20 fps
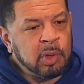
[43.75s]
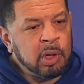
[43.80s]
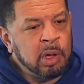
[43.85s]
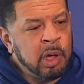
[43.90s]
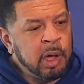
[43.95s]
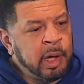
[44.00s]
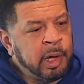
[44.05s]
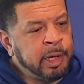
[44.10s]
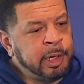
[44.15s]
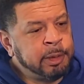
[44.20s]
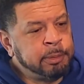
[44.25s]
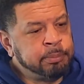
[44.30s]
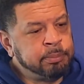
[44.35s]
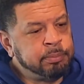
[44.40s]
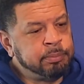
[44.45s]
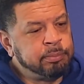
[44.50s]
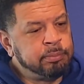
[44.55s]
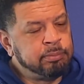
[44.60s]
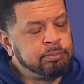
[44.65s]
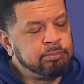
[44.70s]

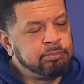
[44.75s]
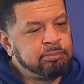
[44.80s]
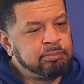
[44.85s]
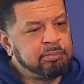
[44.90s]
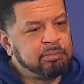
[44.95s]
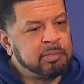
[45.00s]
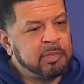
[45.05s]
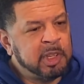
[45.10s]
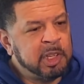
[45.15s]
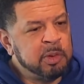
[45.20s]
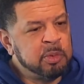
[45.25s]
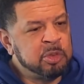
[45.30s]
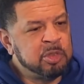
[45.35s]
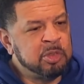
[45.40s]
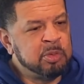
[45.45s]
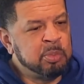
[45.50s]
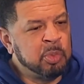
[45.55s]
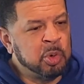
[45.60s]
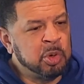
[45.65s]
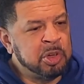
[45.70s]
It was
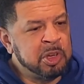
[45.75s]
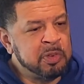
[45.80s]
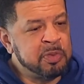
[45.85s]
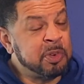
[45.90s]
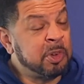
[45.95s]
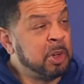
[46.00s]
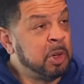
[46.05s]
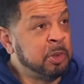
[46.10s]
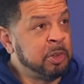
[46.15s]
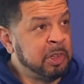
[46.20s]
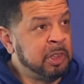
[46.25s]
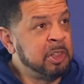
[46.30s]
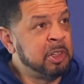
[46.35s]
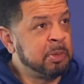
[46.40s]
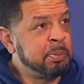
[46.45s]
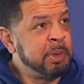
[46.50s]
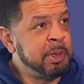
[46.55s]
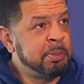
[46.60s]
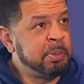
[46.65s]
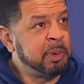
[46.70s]
more difficult to
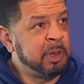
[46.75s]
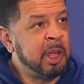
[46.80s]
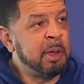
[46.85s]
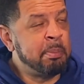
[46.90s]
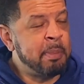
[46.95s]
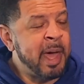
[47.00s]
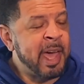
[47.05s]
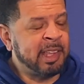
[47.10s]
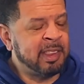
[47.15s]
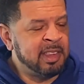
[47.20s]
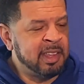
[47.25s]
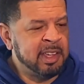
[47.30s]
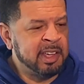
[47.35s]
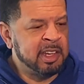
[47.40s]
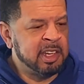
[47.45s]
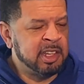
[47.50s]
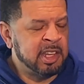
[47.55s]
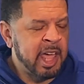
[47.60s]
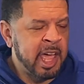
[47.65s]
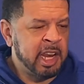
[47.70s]
look people up back then
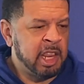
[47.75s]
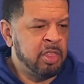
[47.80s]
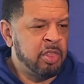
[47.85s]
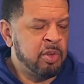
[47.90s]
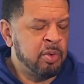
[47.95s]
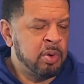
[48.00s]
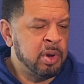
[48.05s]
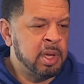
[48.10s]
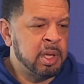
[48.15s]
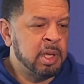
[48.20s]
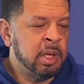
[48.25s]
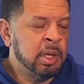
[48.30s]
in 93.